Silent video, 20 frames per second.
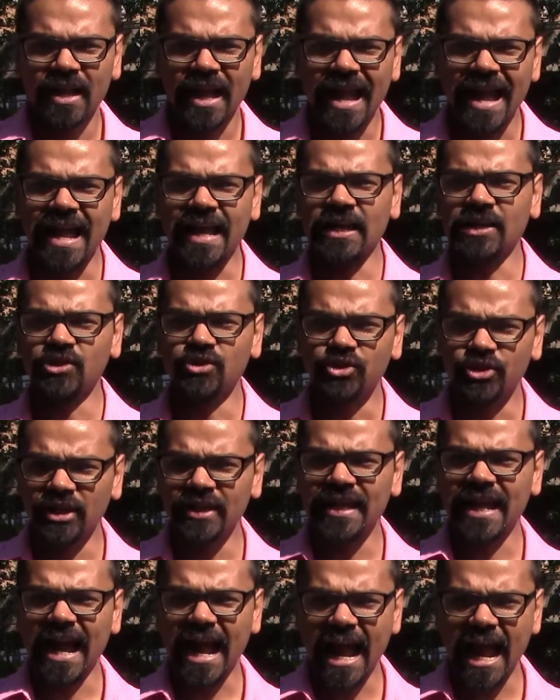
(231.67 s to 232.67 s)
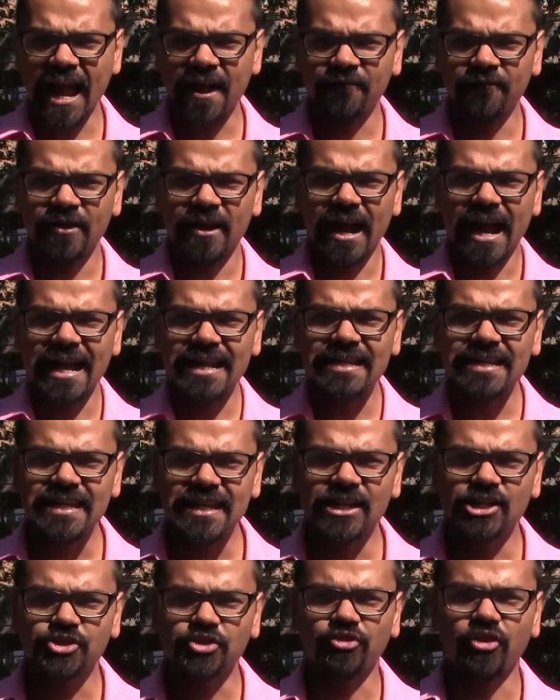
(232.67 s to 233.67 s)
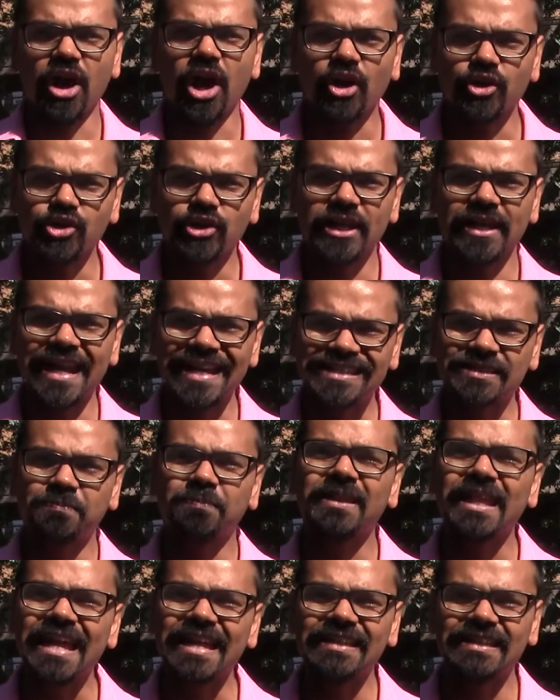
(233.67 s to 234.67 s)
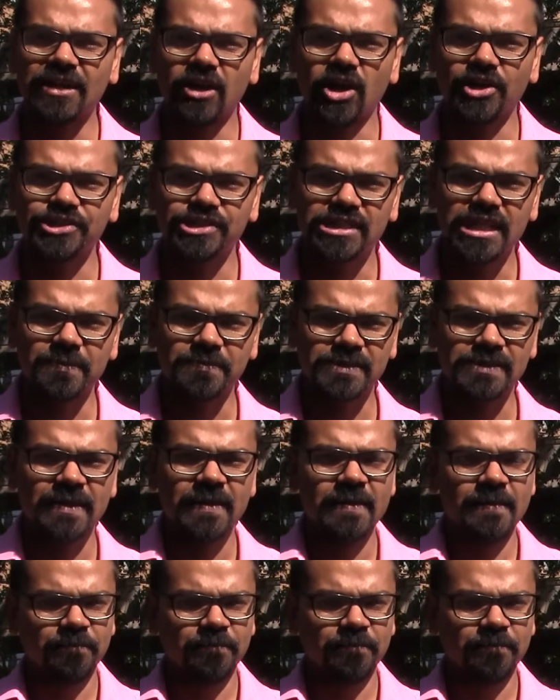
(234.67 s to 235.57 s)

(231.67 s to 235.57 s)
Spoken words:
and you really have ideas of how you can explain the concepts